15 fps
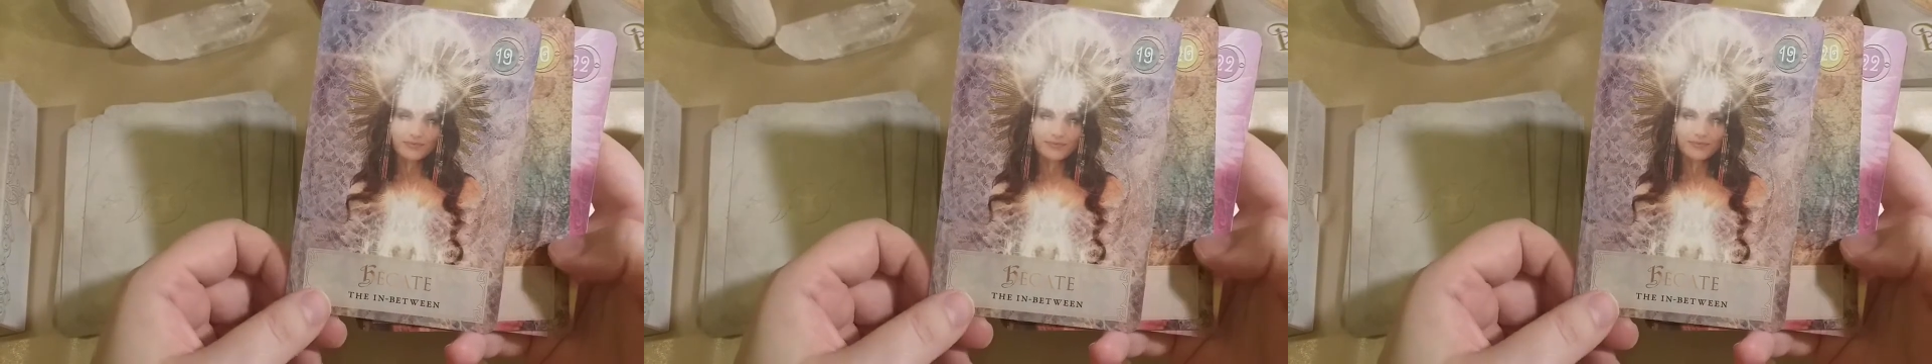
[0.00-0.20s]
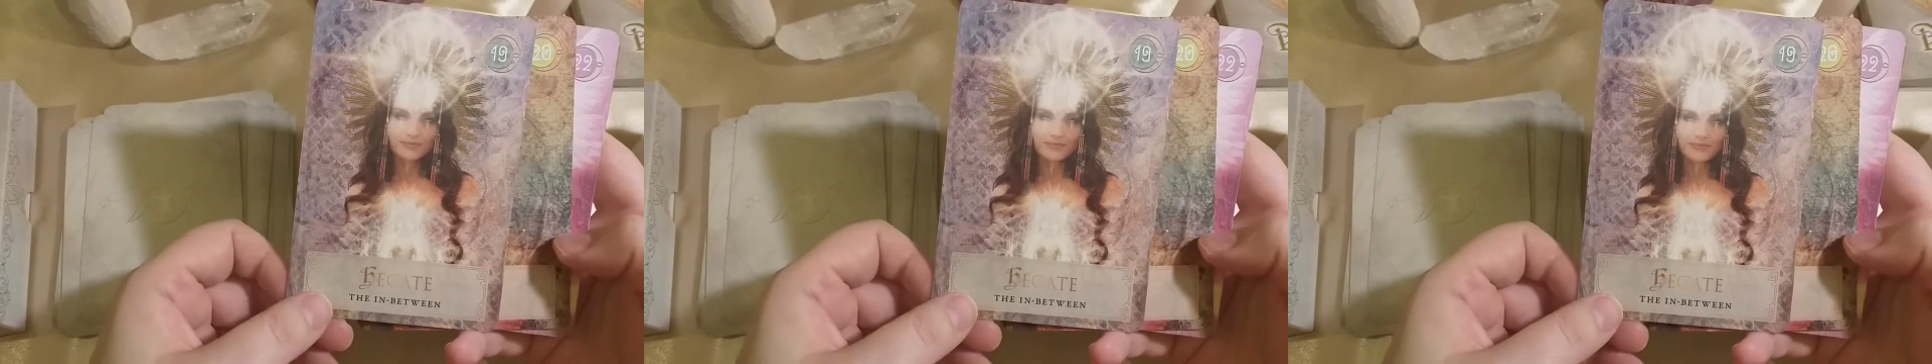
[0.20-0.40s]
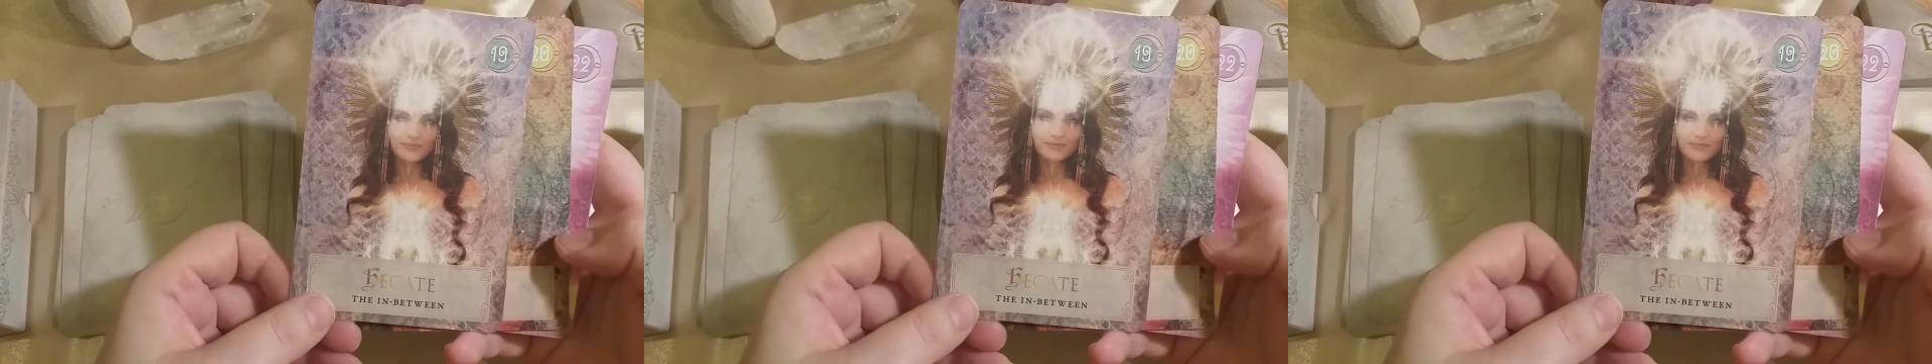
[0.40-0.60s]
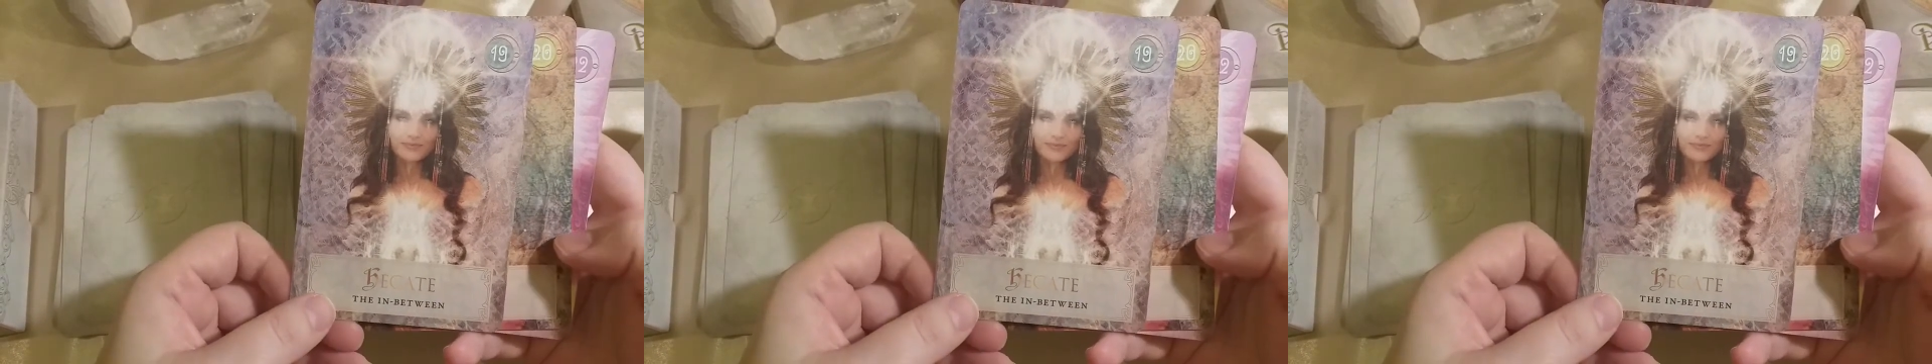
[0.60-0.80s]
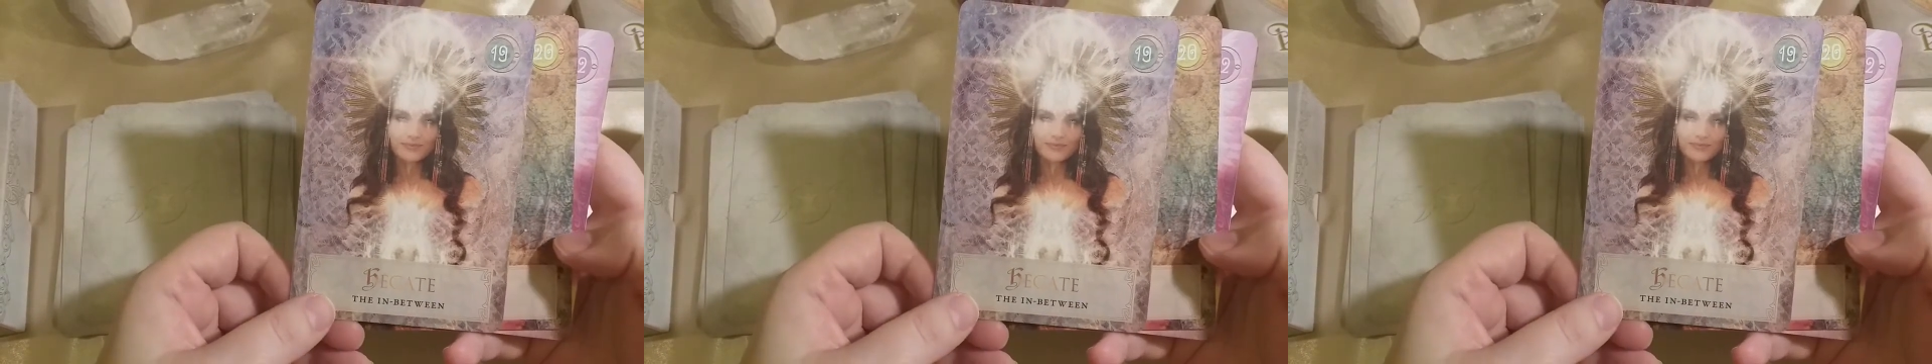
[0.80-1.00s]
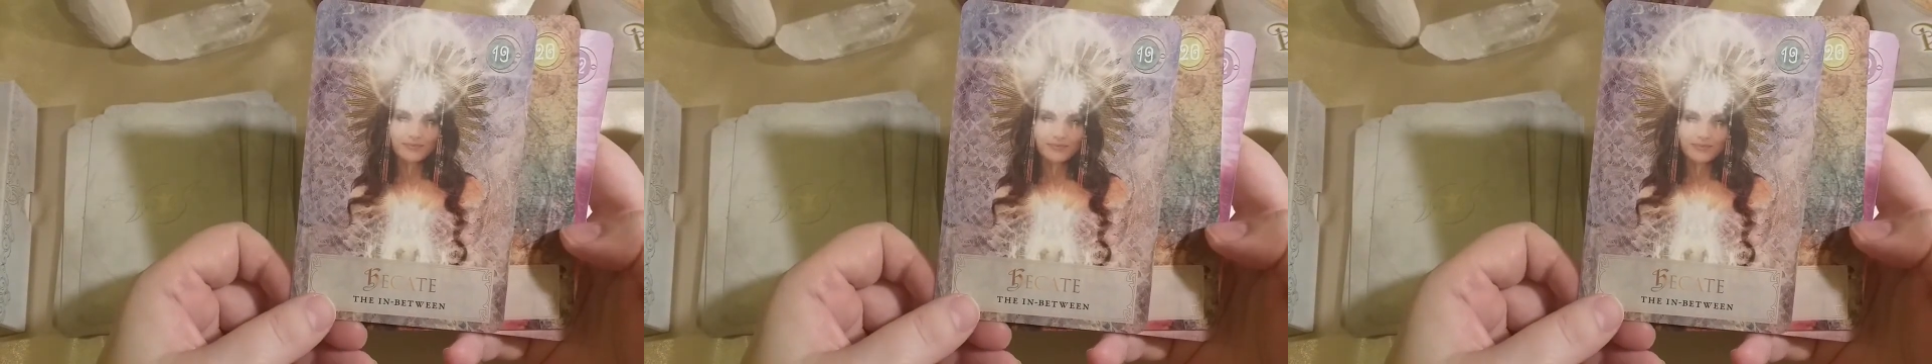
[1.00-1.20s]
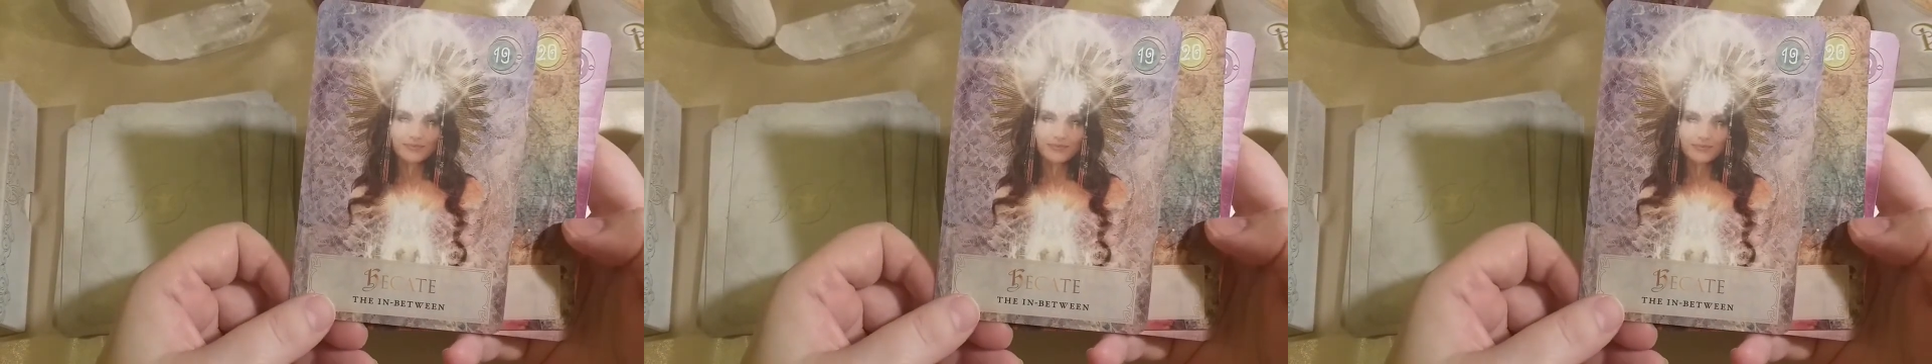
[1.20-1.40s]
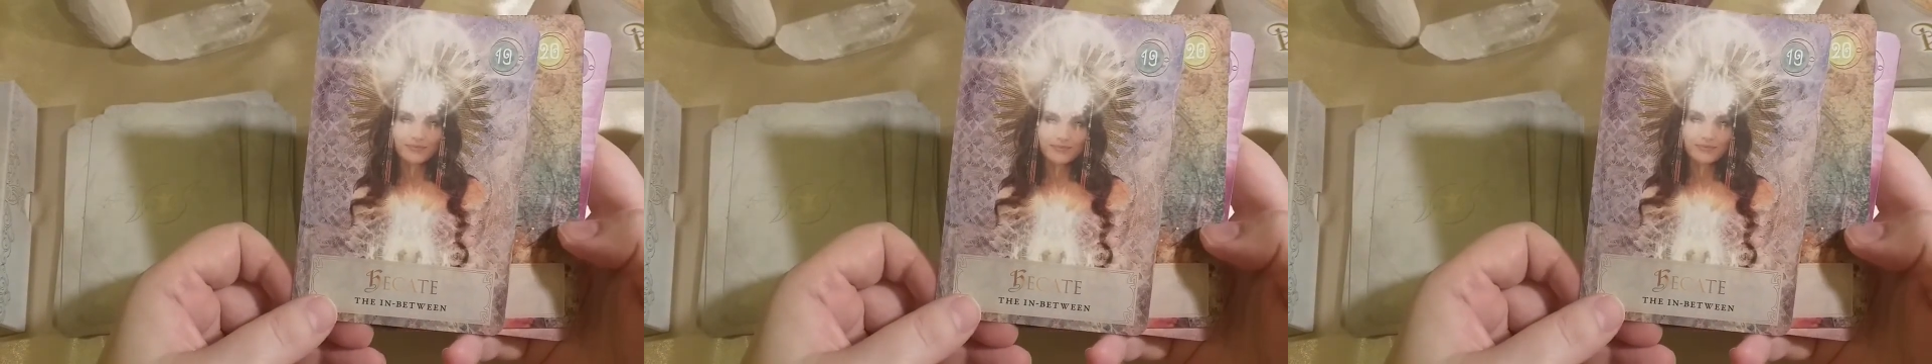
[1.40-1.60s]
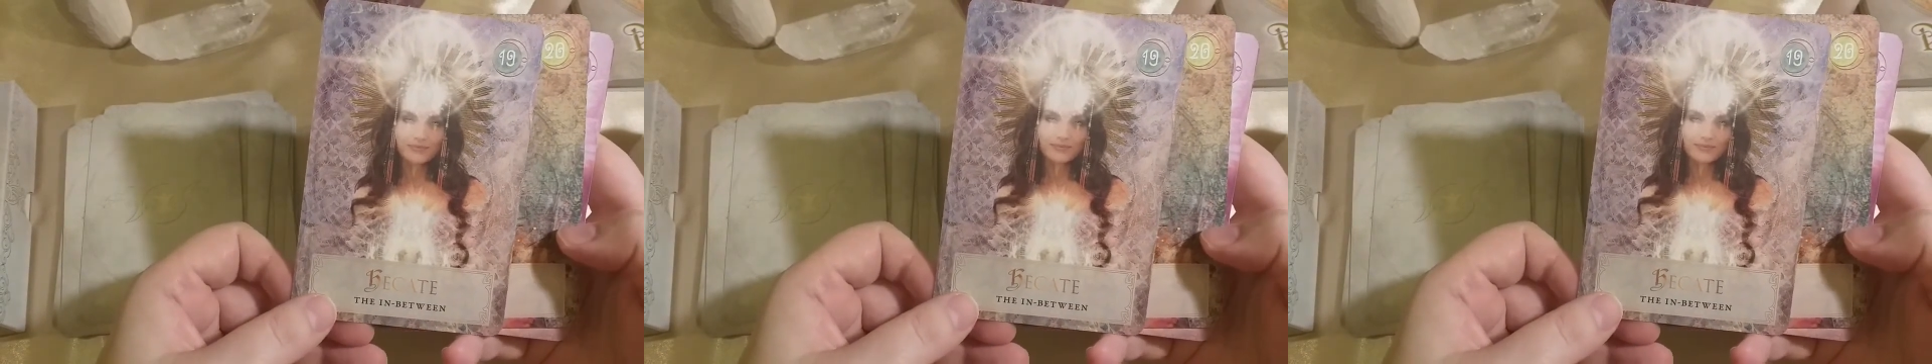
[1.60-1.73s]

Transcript: I've started a couple of times